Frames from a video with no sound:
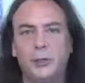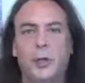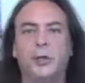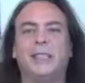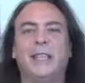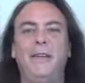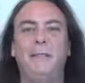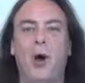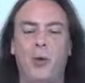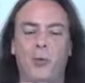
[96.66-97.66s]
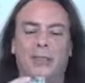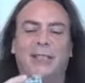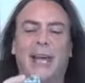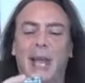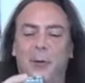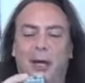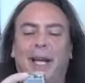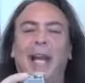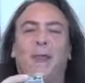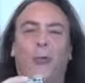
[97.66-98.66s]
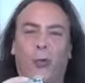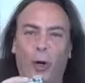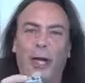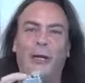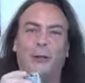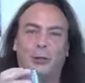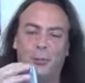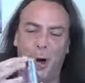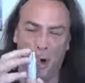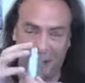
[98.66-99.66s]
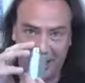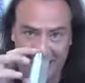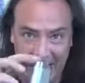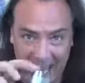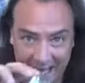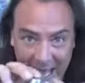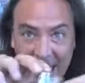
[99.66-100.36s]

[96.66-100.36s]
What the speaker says: So as Steve Martin would say, we're getting real small today.